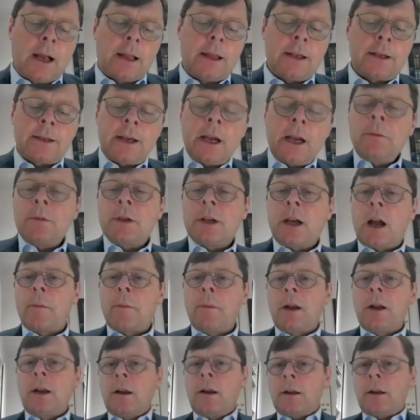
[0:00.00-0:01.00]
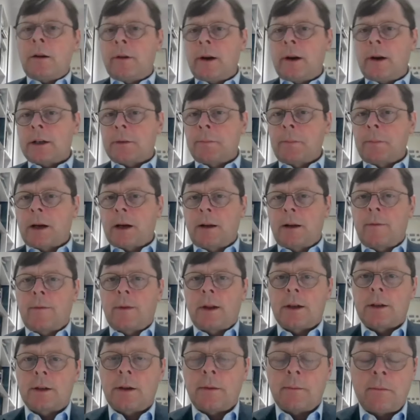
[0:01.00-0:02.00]
At the same time, another aspect of
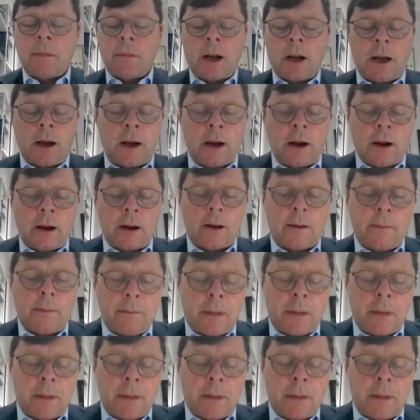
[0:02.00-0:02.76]
this that many